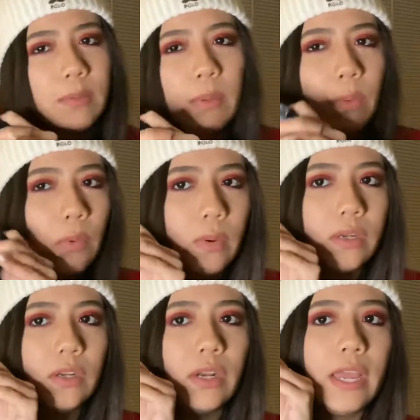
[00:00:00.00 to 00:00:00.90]
people
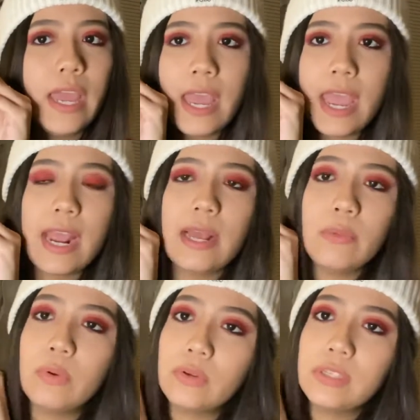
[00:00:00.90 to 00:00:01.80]
wonder. And I
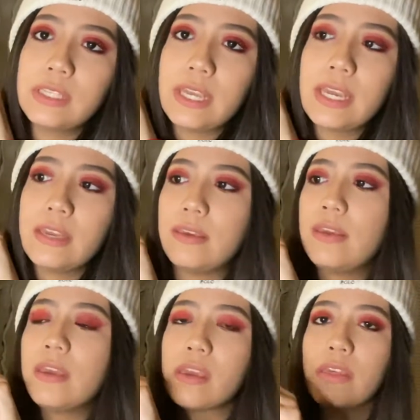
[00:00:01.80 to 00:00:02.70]
will say
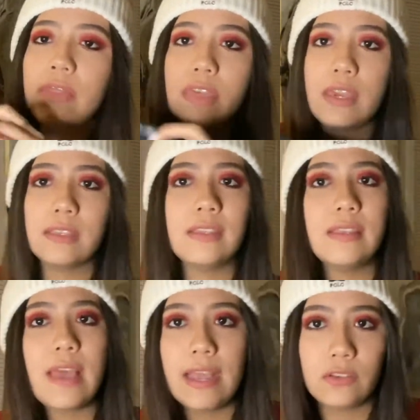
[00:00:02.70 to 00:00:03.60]
things in
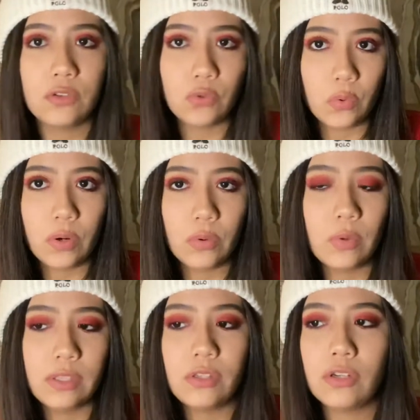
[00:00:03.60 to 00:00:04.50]
that store,
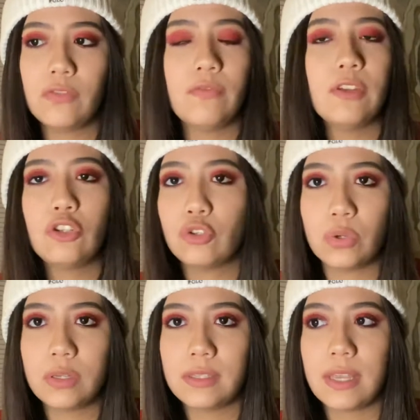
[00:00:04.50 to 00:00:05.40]
Windsor, fit true
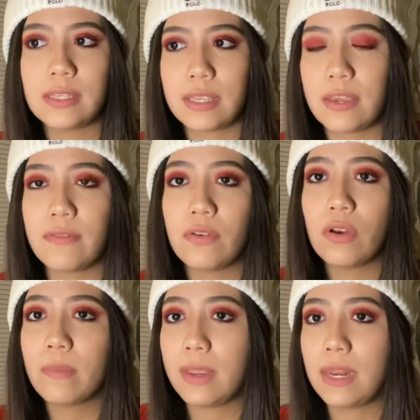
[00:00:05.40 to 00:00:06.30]
to size. Like if you're a
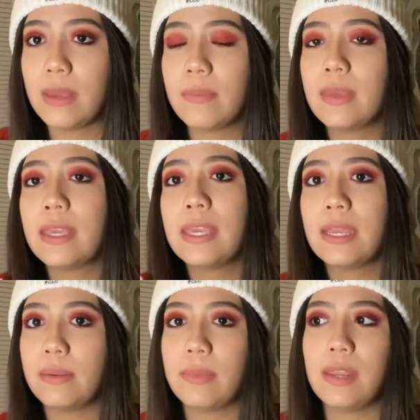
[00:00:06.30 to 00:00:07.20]
medium, get a
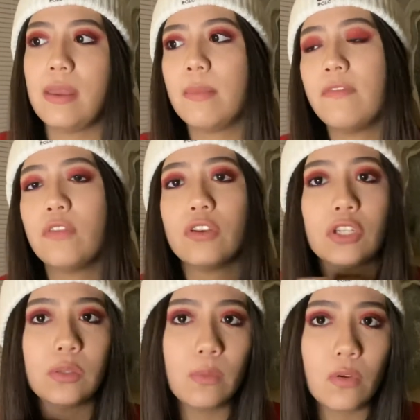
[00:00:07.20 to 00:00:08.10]
medium. If you're a
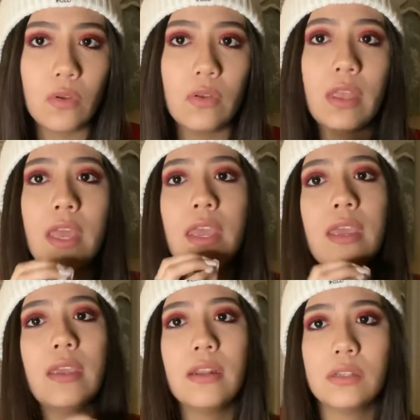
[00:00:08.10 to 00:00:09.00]
small,
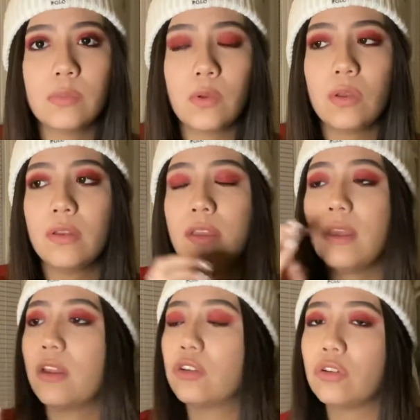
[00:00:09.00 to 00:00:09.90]
get a small.
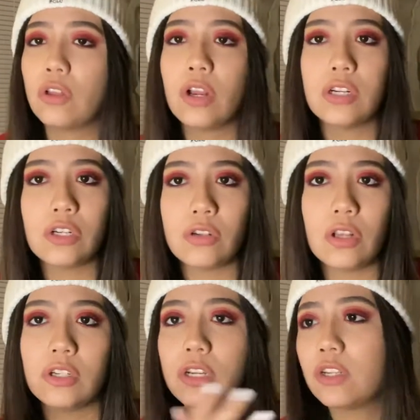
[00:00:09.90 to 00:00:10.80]
Extra large, extra
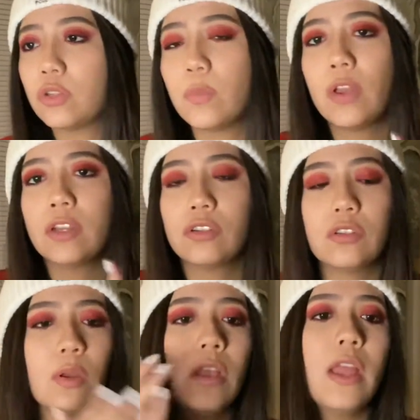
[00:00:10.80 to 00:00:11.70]
large, extra small, extra
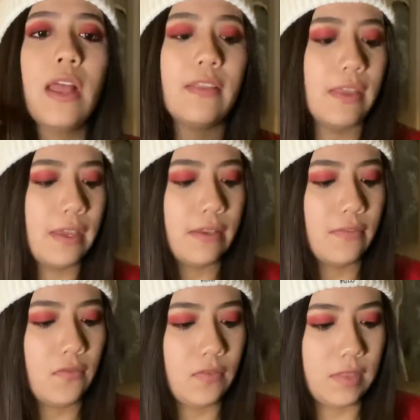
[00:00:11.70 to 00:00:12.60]
small. Like
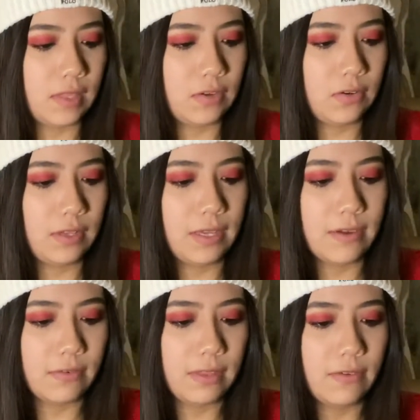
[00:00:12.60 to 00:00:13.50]
literally
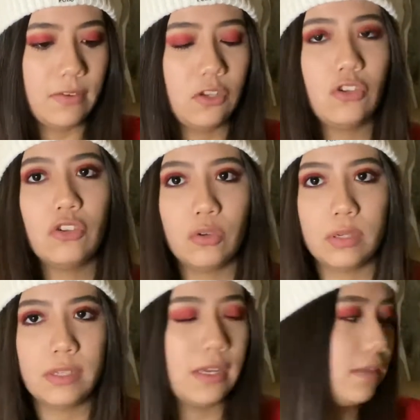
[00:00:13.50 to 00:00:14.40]
everything fits true to size.